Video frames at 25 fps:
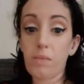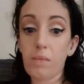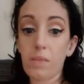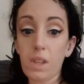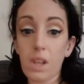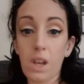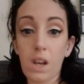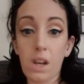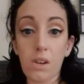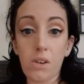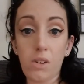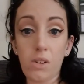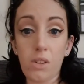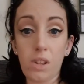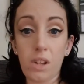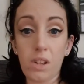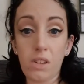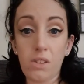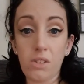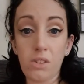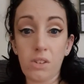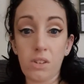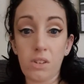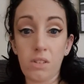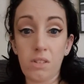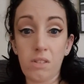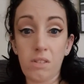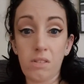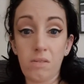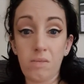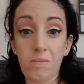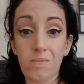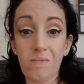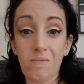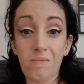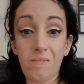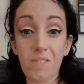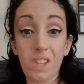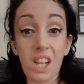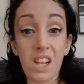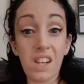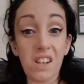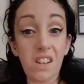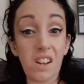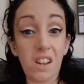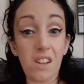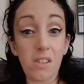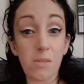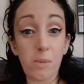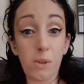I got that done the end of
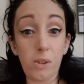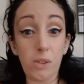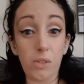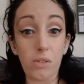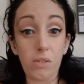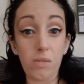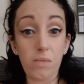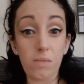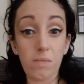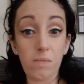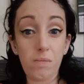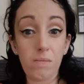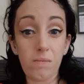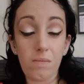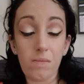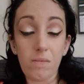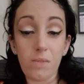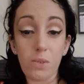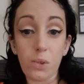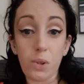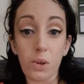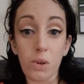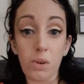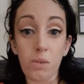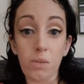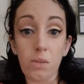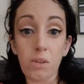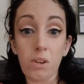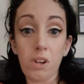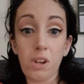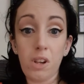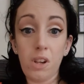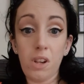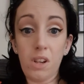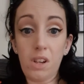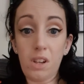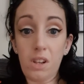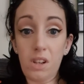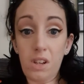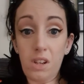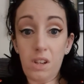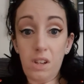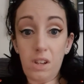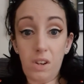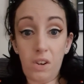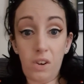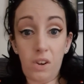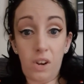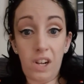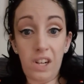last month. So
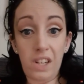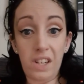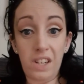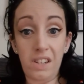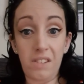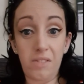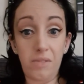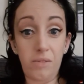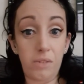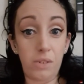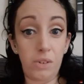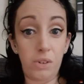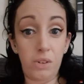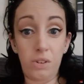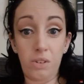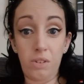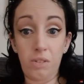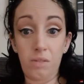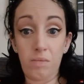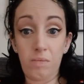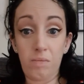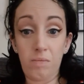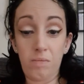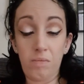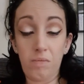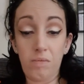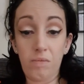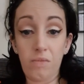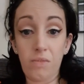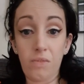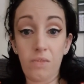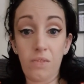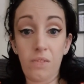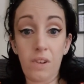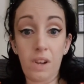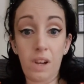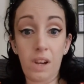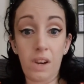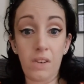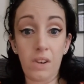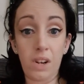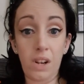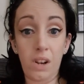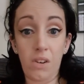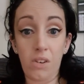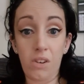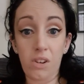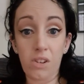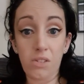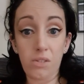not had it for very
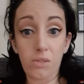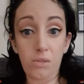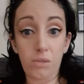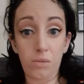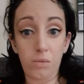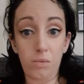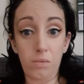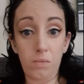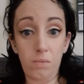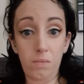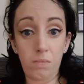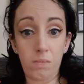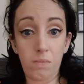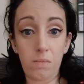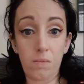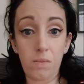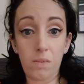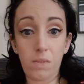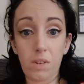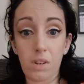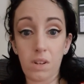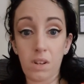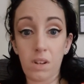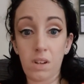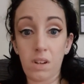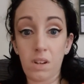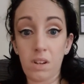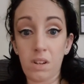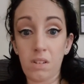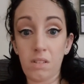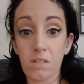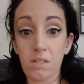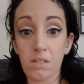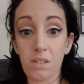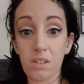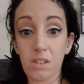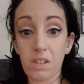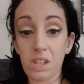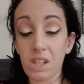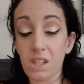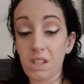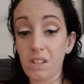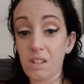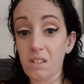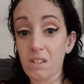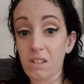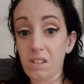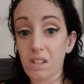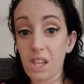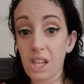long at all. And
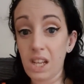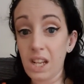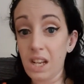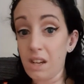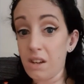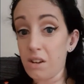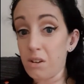it's healing